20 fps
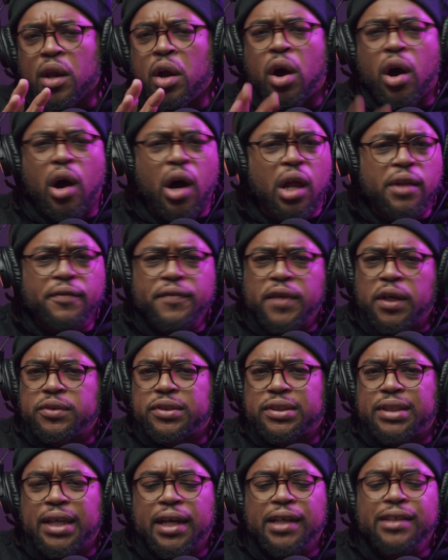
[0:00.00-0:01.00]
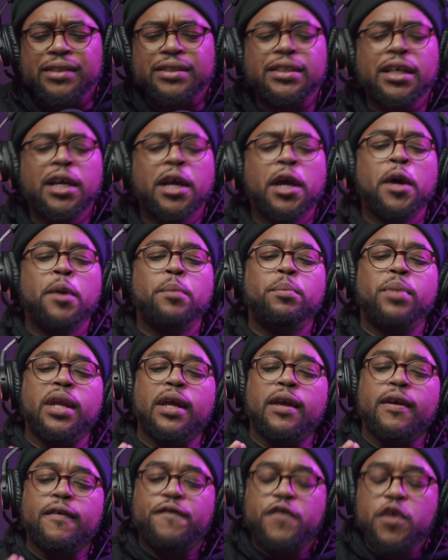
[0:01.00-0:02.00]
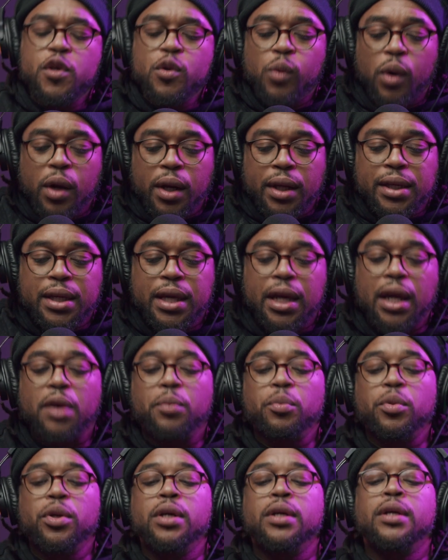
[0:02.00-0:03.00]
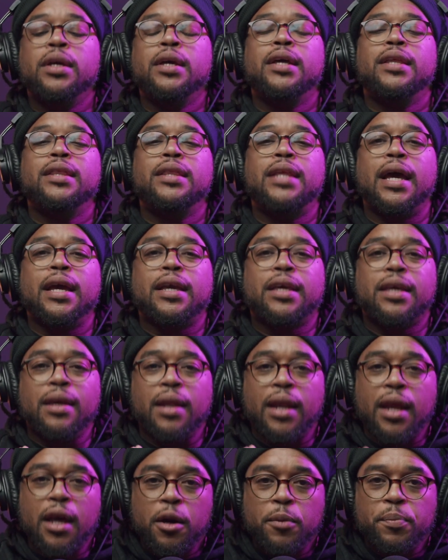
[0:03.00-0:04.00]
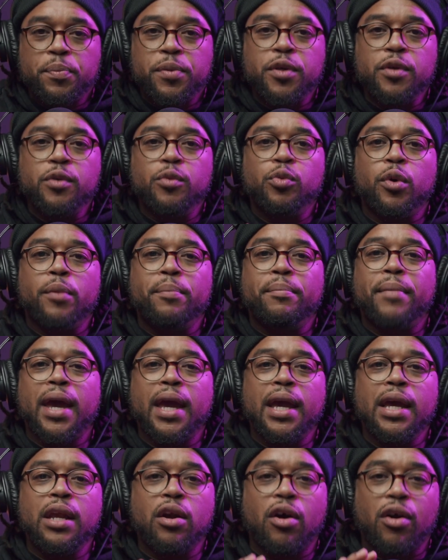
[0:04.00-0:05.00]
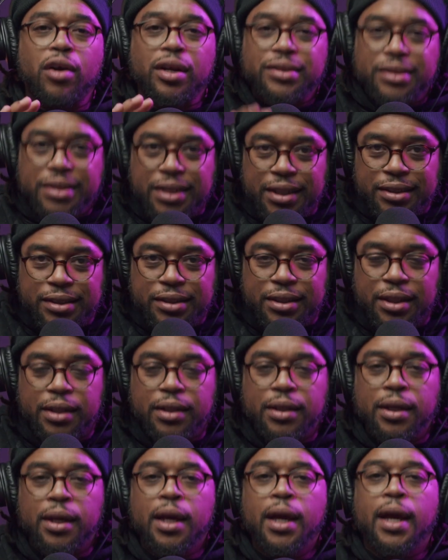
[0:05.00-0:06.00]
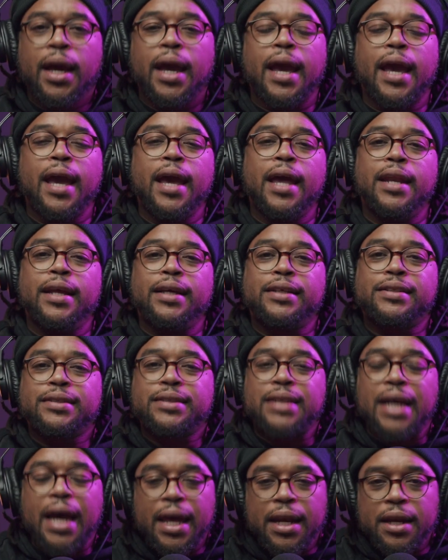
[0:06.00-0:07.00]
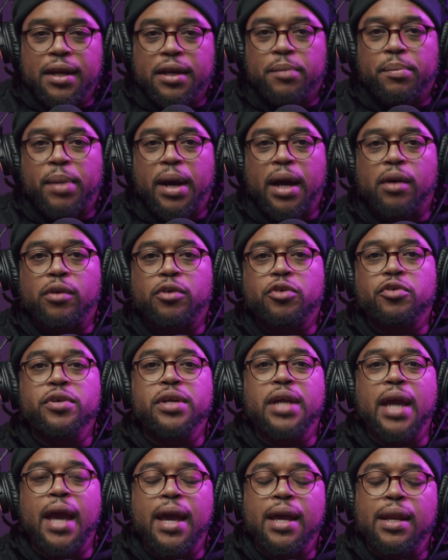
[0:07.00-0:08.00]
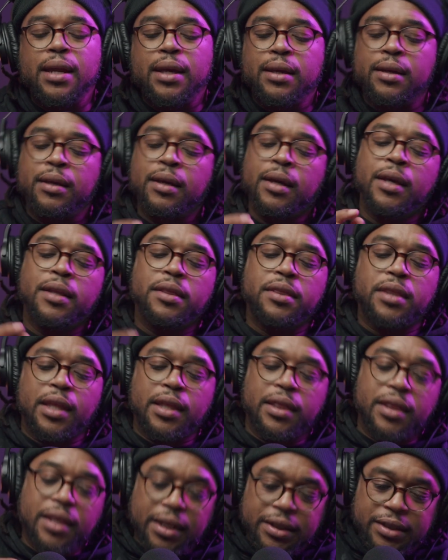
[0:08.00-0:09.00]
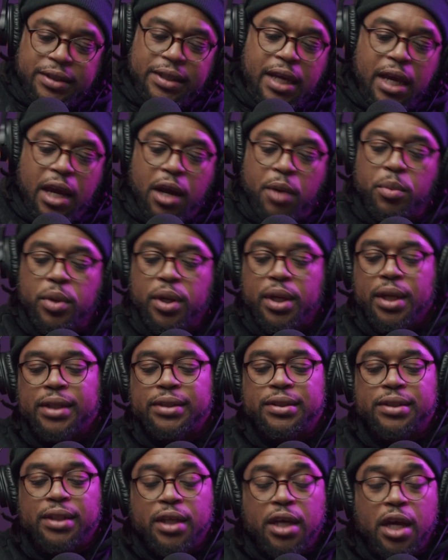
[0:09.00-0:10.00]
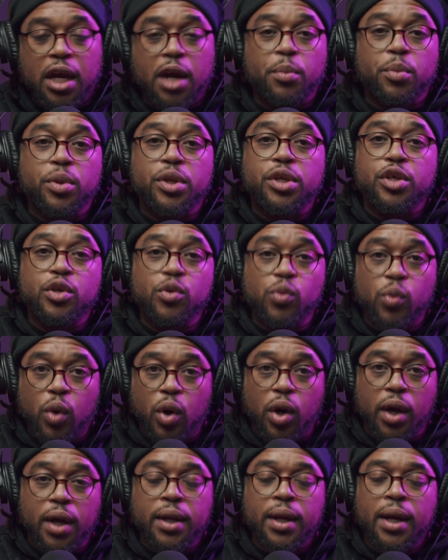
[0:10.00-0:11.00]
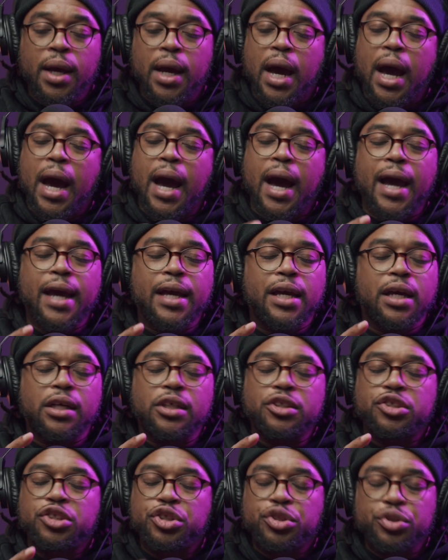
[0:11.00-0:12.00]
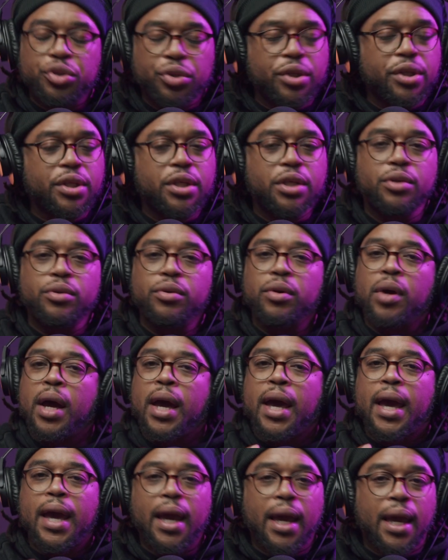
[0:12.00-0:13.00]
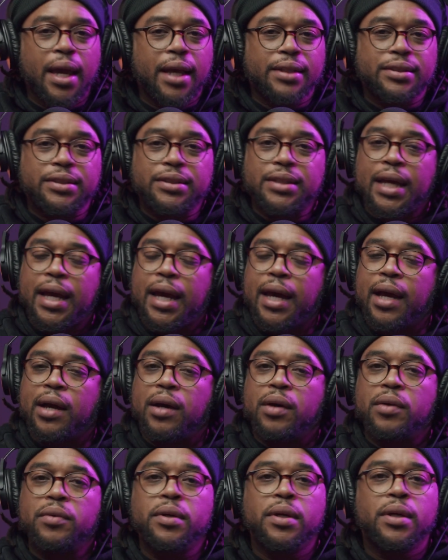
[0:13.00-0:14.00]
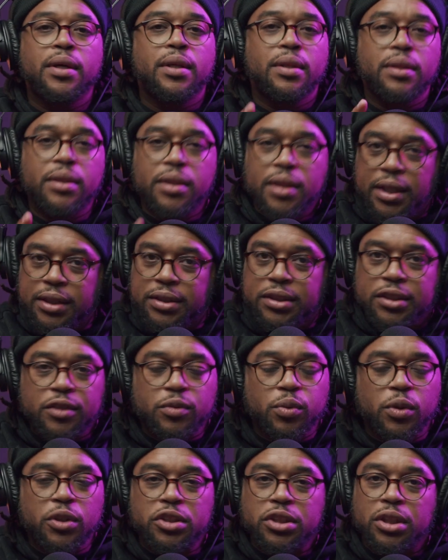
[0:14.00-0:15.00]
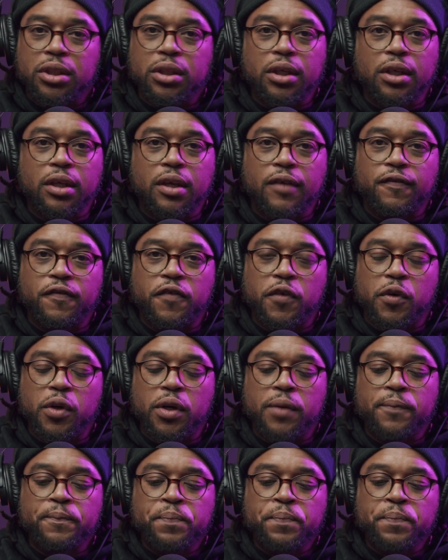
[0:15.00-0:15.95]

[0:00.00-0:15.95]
all of those things, but if you want a camera that can help you remain artistic and excited about creating, then this camera is the camera you want. I assure you, hands down, this is what you're looking for.